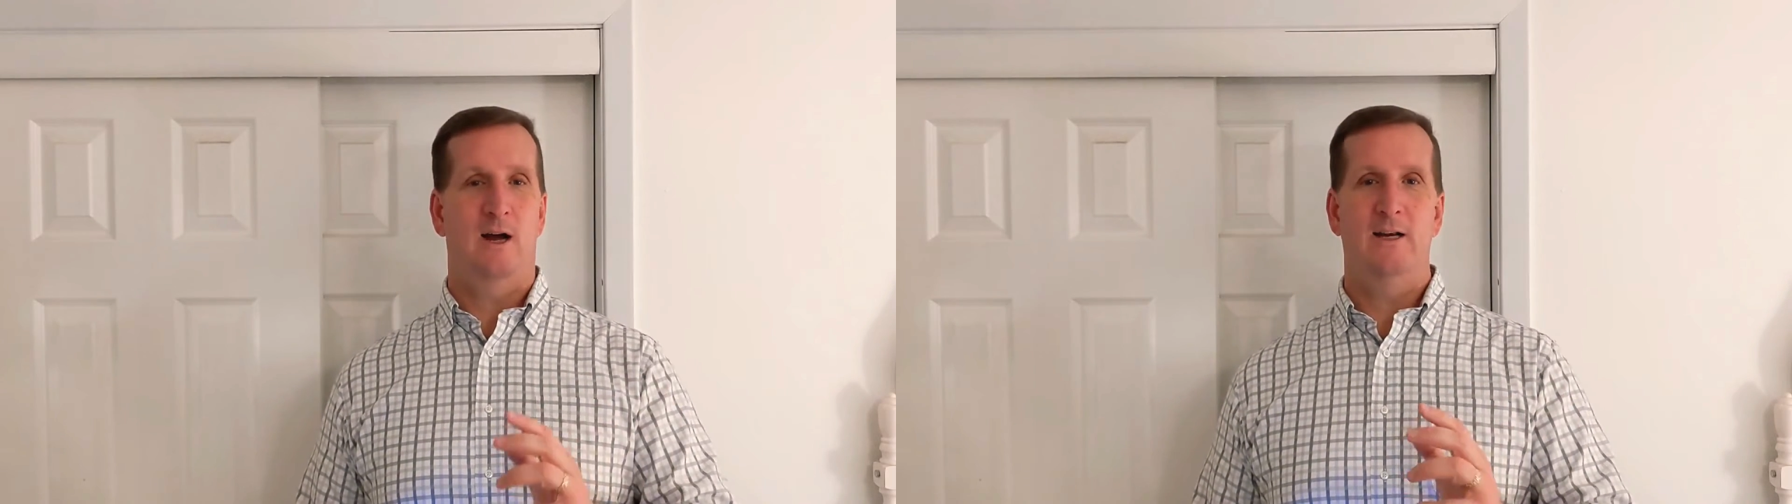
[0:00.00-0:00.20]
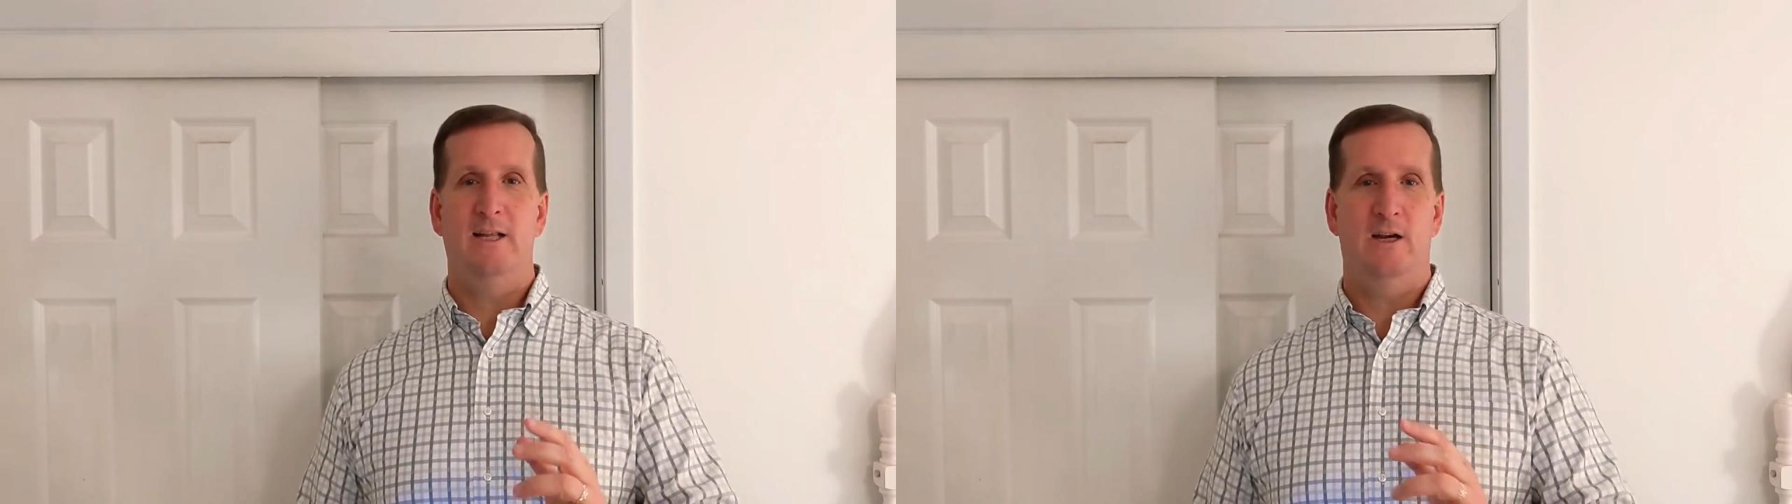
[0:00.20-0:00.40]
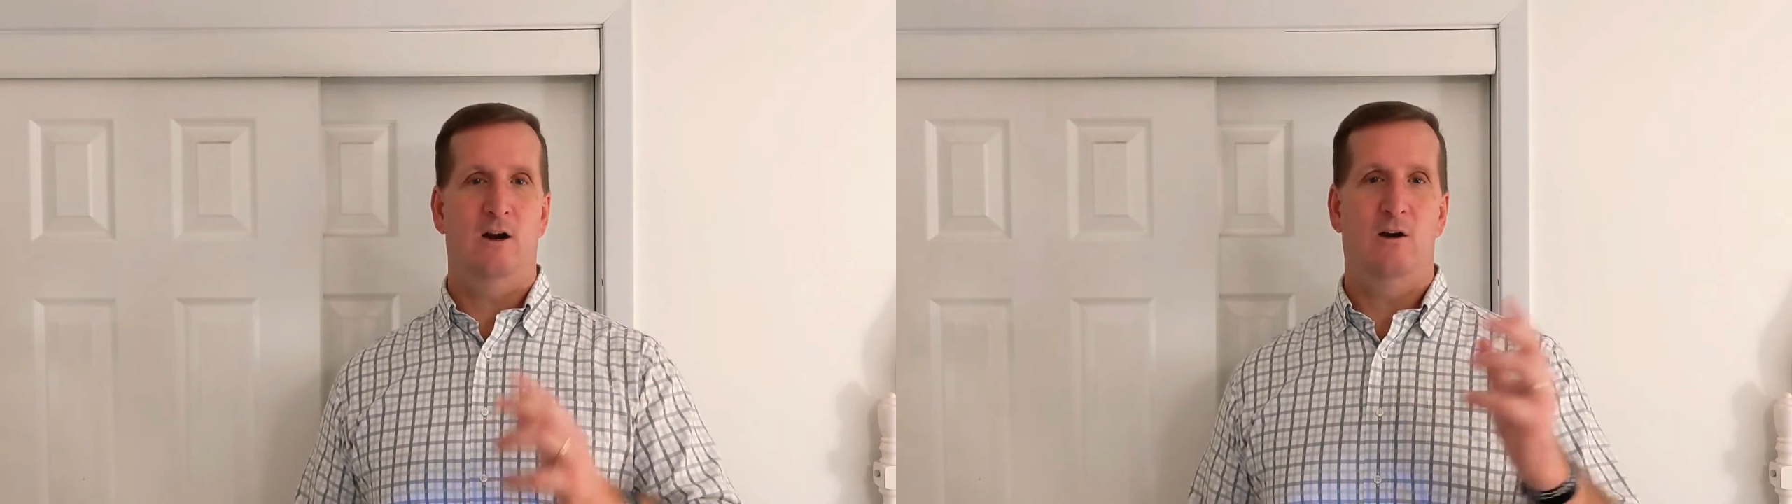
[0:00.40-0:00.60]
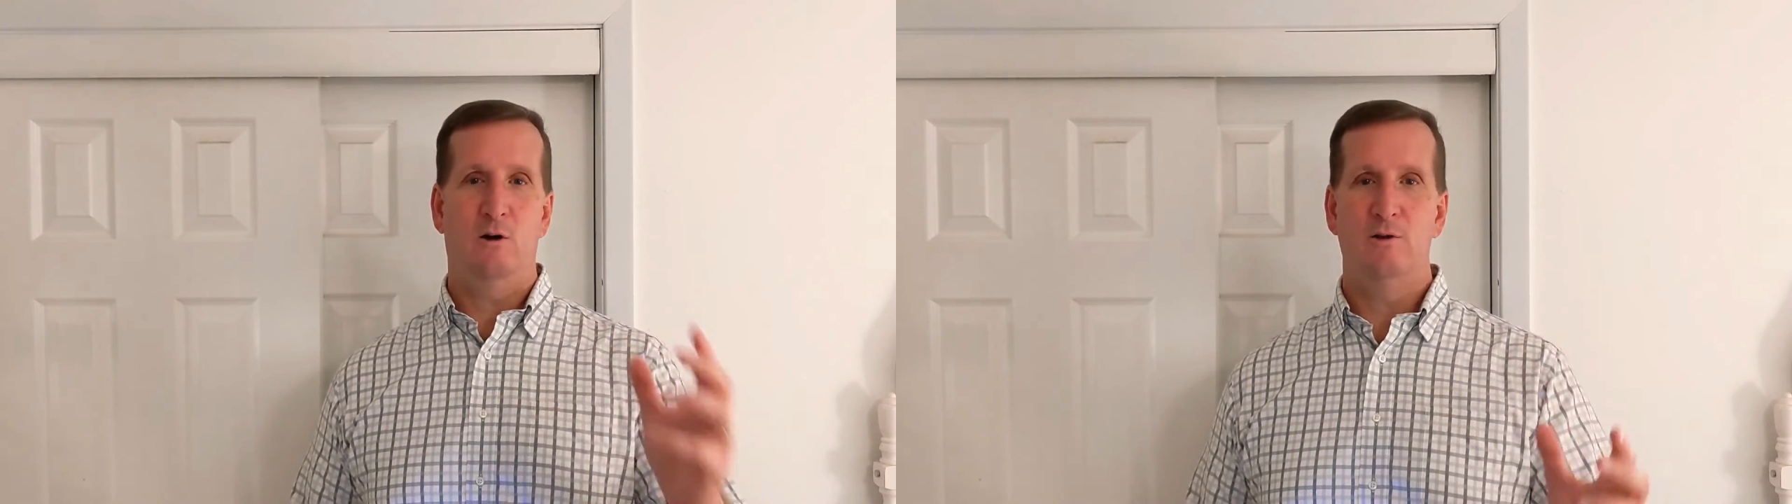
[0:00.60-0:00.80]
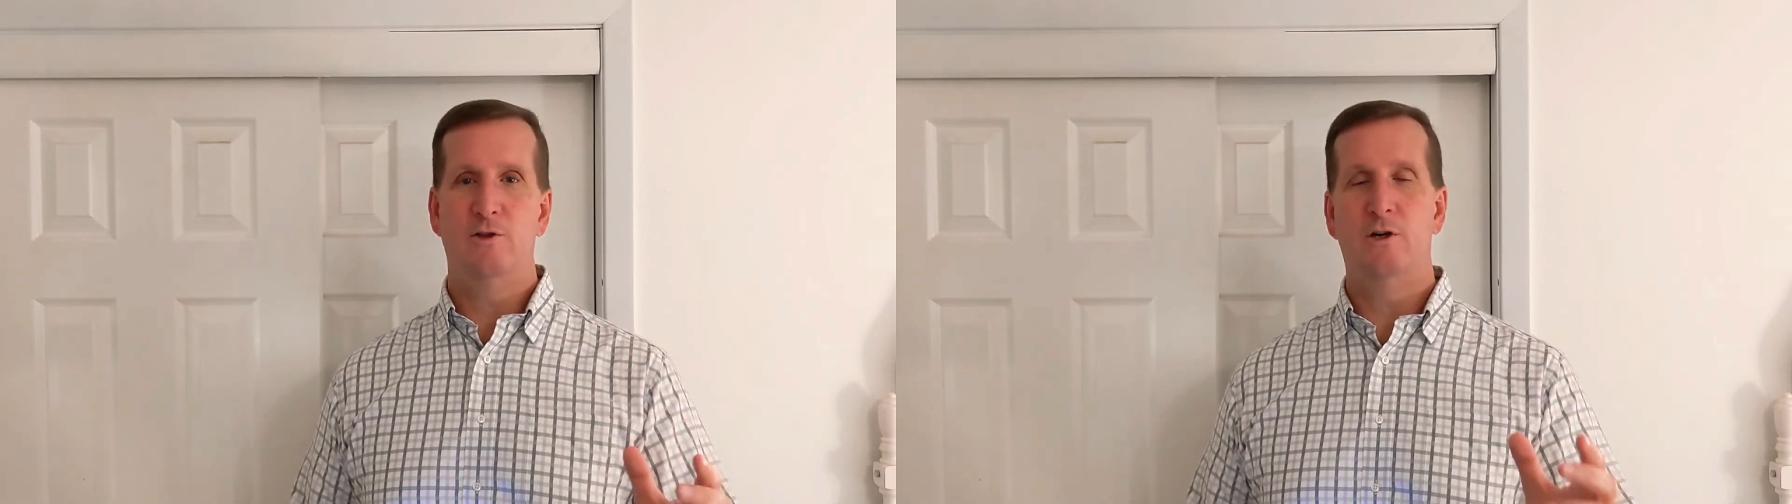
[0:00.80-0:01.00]
on in our
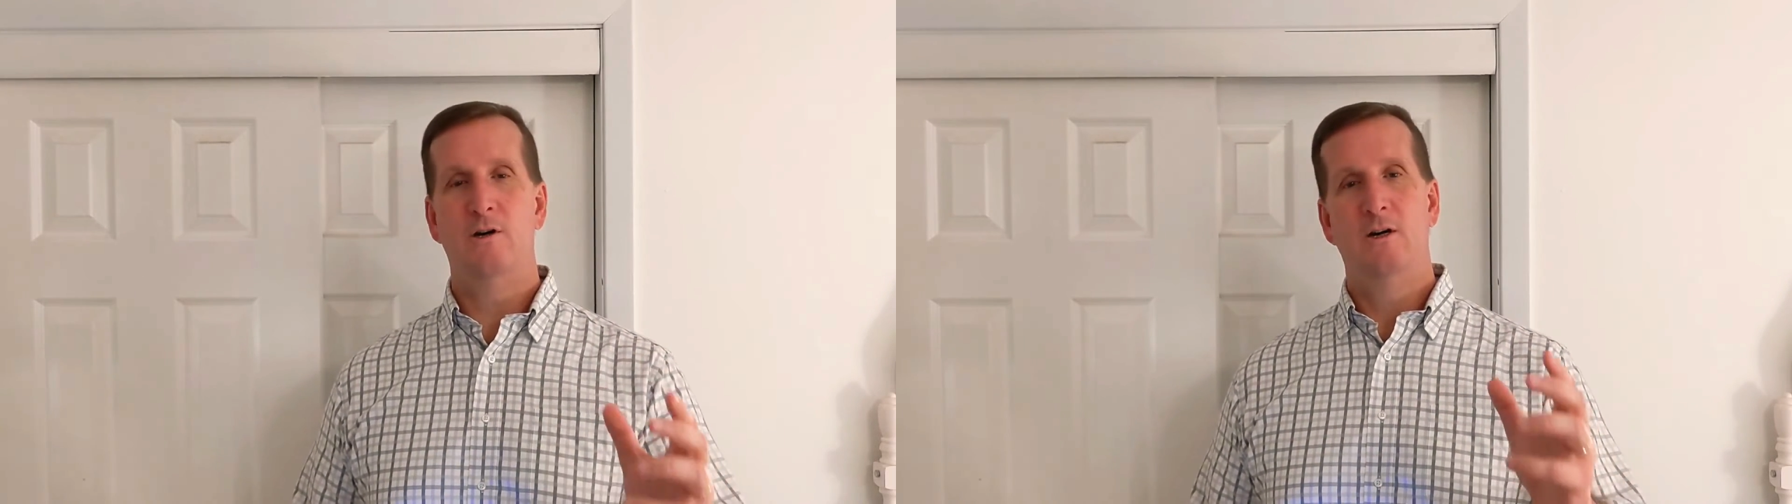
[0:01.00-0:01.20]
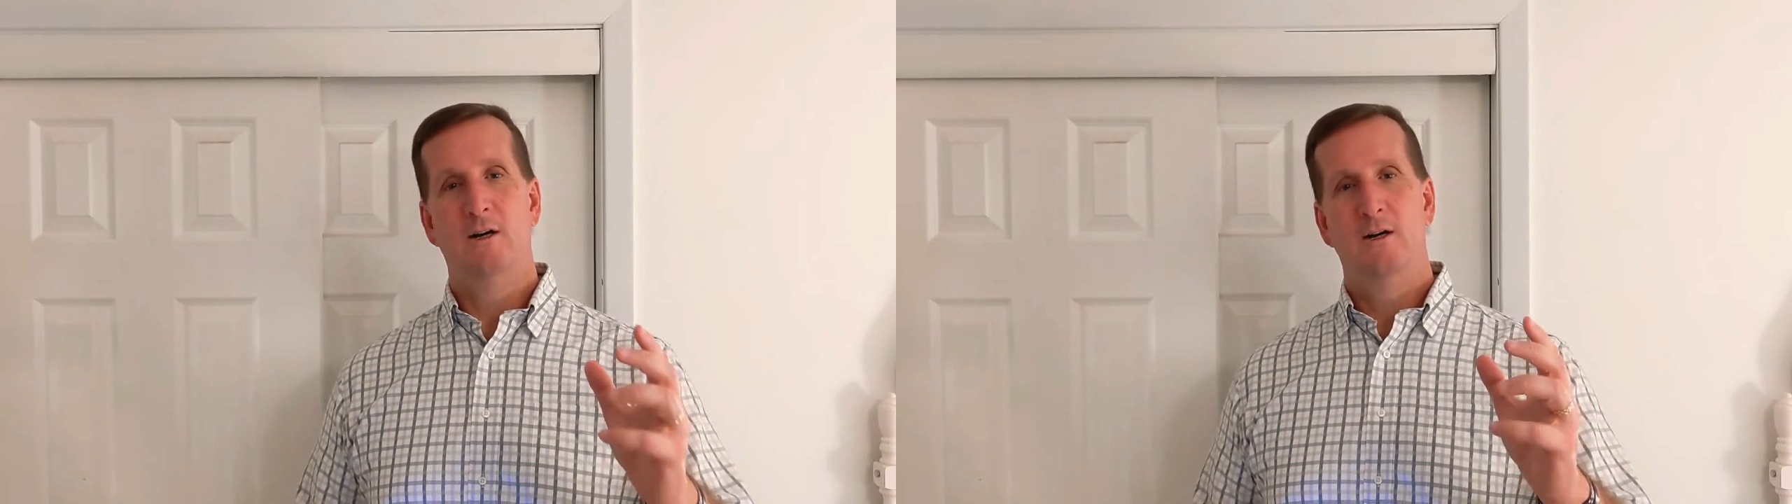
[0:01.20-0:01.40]
culture.